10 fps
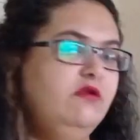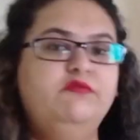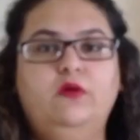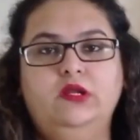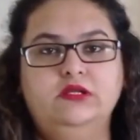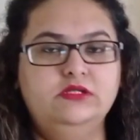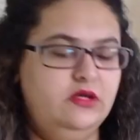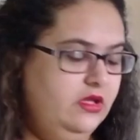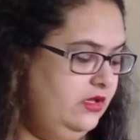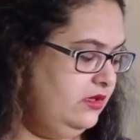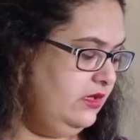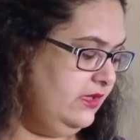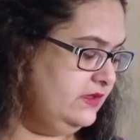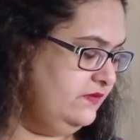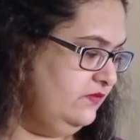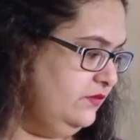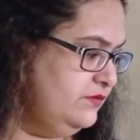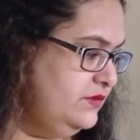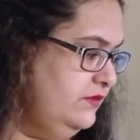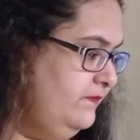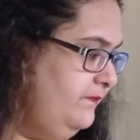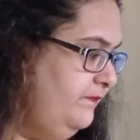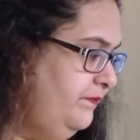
will fall under negative news.